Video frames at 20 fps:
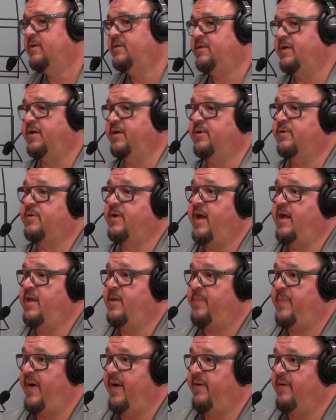Tell you, okay,
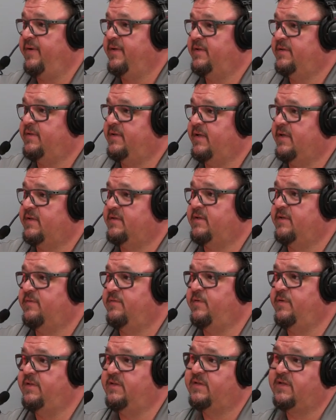the parent is this.
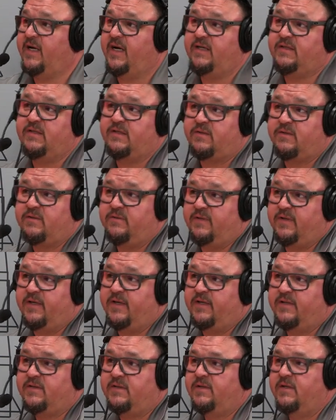If we size it through
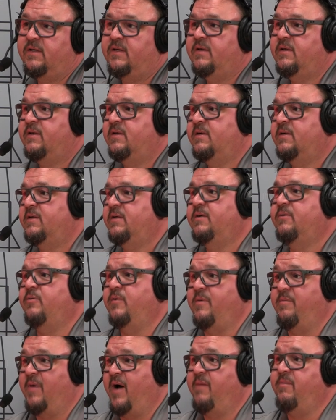this,
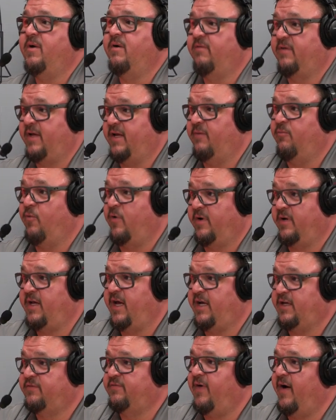we might be able to get one
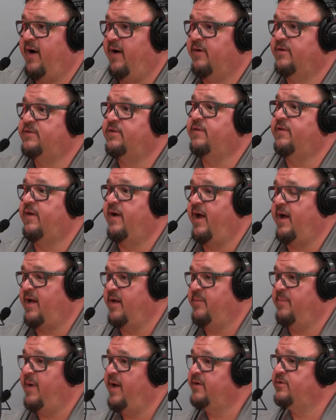case fired so that I
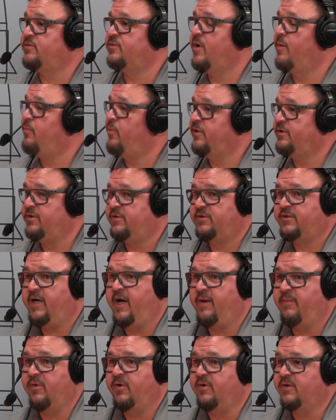can measure up what your
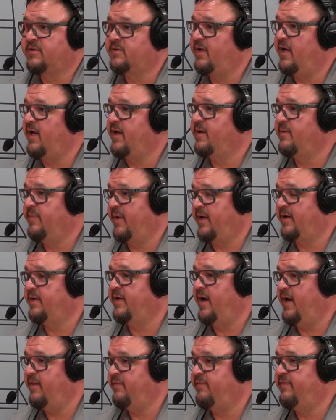chamber looks like and make a
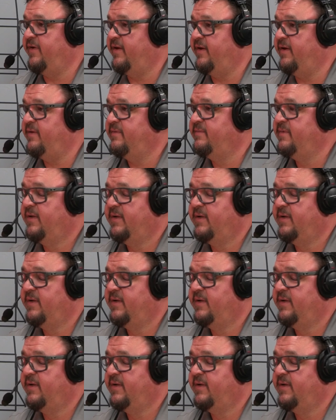die that fit it.